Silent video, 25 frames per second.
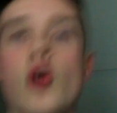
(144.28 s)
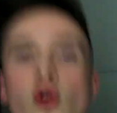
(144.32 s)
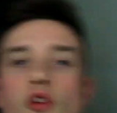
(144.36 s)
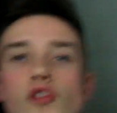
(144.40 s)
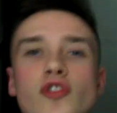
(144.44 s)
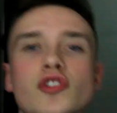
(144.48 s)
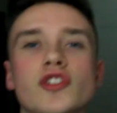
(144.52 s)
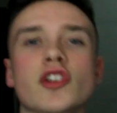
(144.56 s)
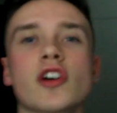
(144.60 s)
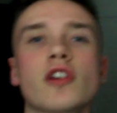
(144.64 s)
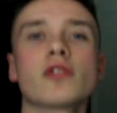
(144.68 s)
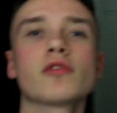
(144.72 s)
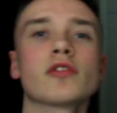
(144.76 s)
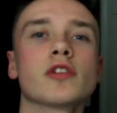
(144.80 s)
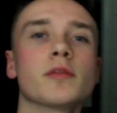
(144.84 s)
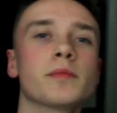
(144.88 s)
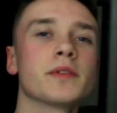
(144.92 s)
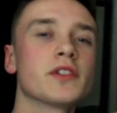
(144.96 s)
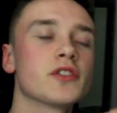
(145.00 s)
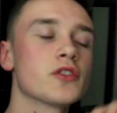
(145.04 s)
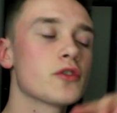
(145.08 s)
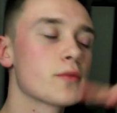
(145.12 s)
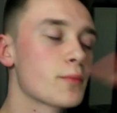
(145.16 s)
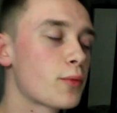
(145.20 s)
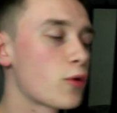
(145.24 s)
Also, I'm going to
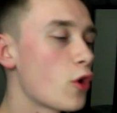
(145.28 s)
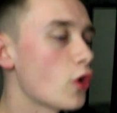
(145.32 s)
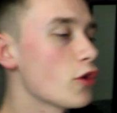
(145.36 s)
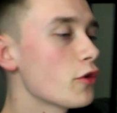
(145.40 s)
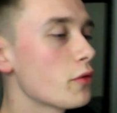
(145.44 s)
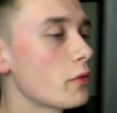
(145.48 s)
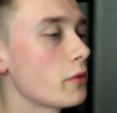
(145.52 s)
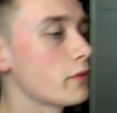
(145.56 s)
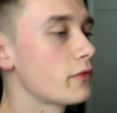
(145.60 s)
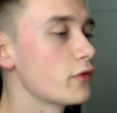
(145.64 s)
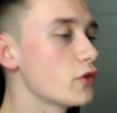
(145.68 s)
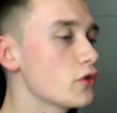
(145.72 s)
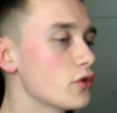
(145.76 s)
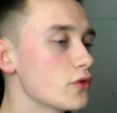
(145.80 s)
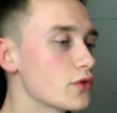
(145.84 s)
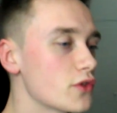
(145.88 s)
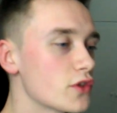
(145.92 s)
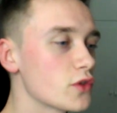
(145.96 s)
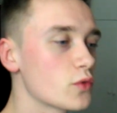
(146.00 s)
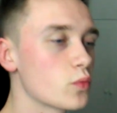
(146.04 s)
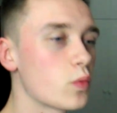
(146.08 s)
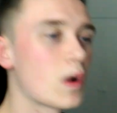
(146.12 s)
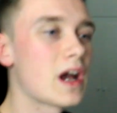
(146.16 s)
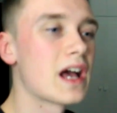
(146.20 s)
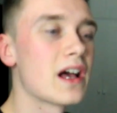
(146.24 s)
be doing product reviews
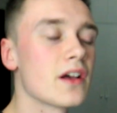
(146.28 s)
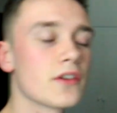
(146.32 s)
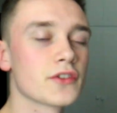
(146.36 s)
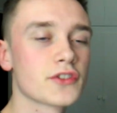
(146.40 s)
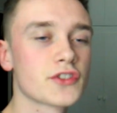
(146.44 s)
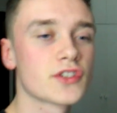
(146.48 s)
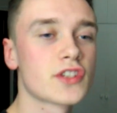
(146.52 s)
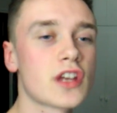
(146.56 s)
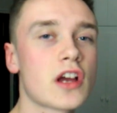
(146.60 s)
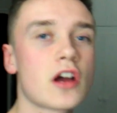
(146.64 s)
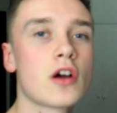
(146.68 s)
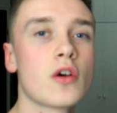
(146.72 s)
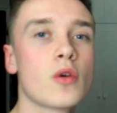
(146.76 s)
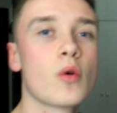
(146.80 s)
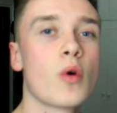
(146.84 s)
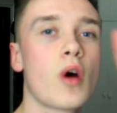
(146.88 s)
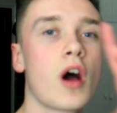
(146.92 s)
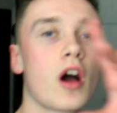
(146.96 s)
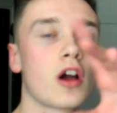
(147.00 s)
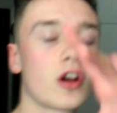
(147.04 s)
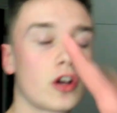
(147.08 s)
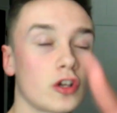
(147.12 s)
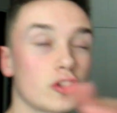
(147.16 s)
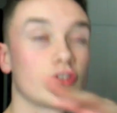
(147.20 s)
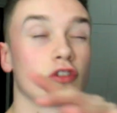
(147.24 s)
as well. So
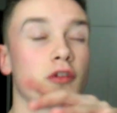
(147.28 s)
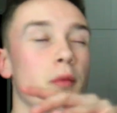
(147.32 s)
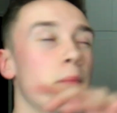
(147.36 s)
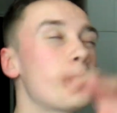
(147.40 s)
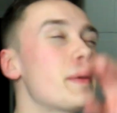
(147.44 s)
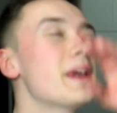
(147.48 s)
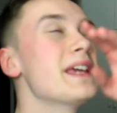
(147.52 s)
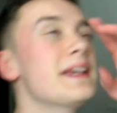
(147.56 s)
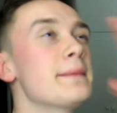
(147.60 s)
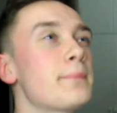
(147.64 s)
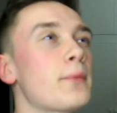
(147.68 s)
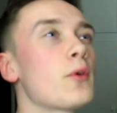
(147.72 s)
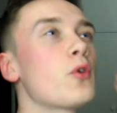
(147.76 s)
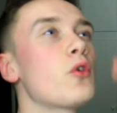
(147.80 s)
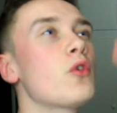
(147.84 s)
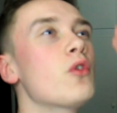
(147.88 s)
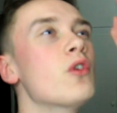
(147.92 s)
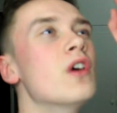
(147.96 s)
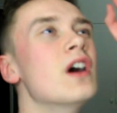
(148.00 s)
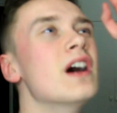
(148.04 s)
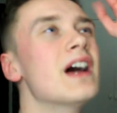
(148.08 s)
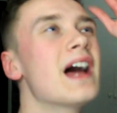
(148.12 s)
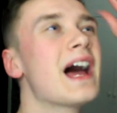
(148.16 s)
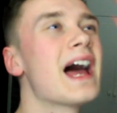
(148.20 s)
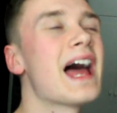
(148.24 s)
uh, the
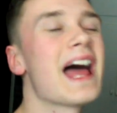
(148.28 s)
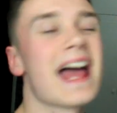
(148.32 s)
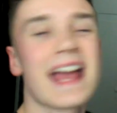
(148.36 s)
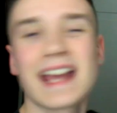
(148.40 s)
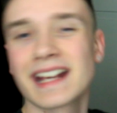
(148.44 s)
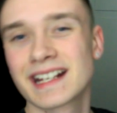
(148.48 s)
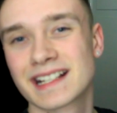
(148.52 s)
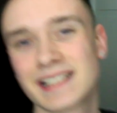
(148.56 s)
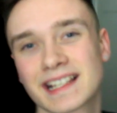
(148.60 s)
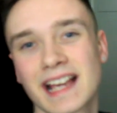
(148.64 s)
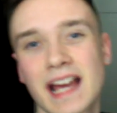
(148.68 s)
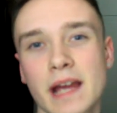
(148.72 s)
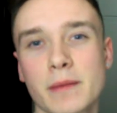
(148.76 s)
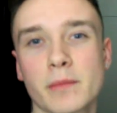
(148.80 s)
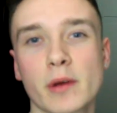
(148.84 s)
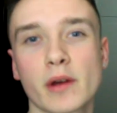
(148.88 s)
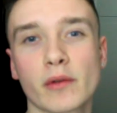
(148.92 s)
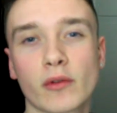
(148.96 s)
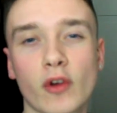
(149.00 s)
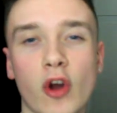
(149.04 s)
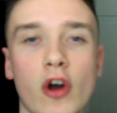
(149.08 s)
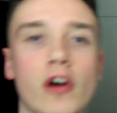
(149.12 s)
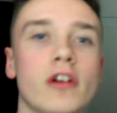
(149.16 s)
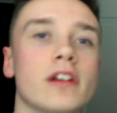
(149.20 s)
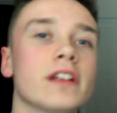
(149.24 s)
people at XGamer
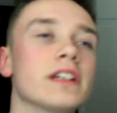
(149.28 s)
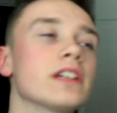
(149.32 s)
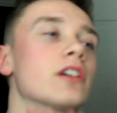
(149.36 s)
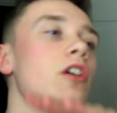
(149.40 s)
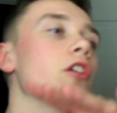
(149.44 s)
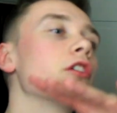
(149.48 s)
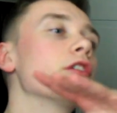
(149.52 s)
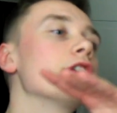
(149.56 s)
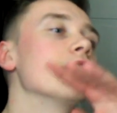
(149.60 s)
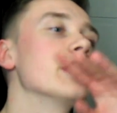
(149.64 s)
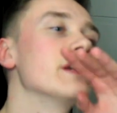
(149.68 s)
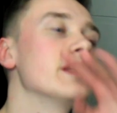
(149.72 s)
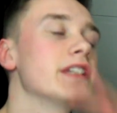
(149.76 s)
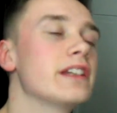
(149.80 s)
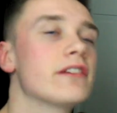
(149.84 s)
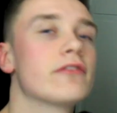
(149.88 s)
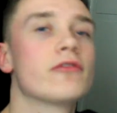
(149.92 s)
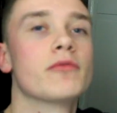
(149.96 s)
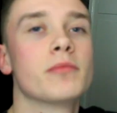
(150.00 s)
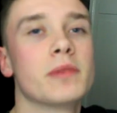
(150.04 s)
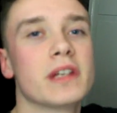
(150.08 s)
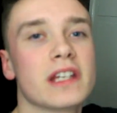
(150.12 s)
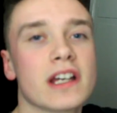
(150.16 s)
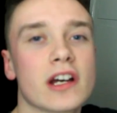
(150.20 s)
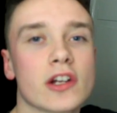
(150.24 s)
have kindly gone and
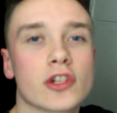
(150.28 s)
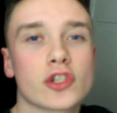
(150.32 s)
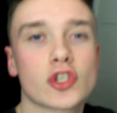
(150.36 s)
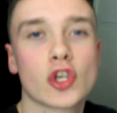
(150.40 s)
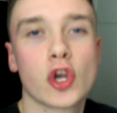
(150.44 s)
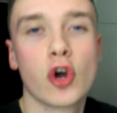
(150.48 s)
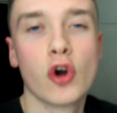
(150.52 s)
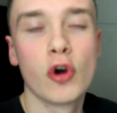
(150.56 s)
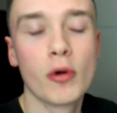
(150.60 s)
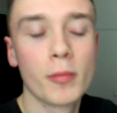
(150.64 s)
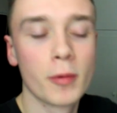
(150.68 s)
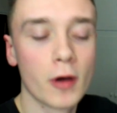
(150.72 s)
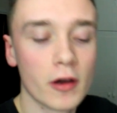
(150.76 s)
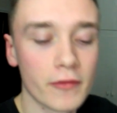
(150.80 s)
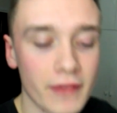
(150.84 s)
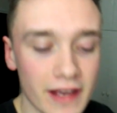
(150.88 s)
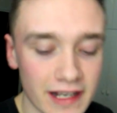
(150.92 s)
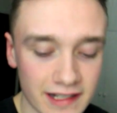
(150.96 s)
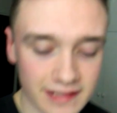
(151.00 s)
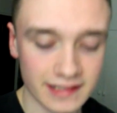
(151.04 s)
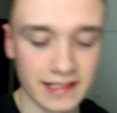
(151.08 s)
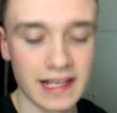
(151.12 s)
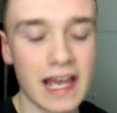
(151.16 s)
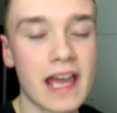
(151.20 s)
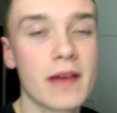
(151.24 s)
given me a tub of
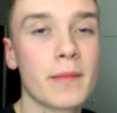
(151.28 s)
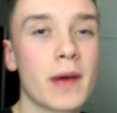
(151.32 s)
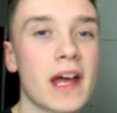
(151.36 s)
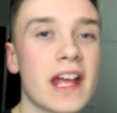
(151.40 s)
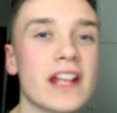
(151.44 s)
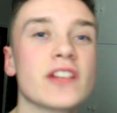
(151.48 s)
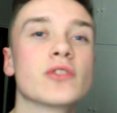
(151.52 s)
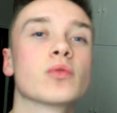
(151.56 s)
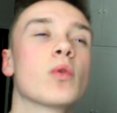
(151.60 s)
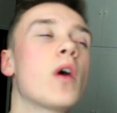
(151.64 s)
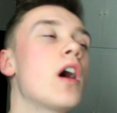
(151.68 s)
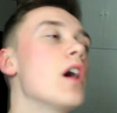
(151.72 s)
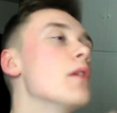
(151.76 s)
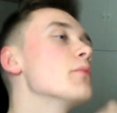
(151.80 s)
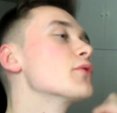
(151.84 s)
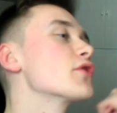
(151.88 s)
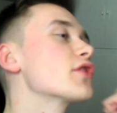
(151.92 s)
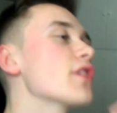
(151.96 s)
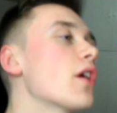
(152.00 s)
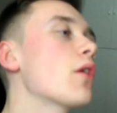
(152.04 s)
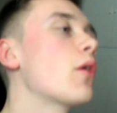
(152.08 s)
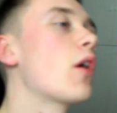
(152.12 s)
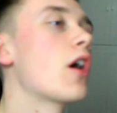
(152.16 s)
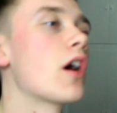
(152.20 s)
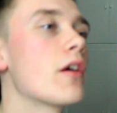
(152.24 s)
XGamer, hence why I'm
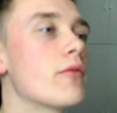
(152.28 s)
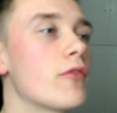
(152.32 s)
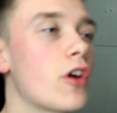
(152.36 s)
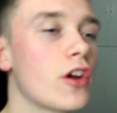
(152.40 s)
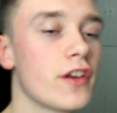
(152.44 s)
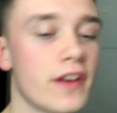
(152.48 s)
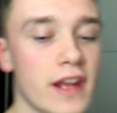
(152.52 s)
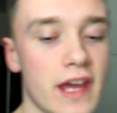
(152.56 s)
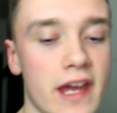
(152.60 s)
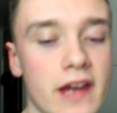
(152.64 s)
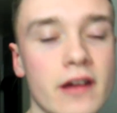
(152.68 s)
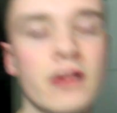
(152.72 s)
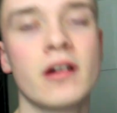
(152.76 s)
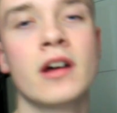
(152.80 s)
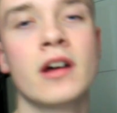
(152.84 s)
so high right now.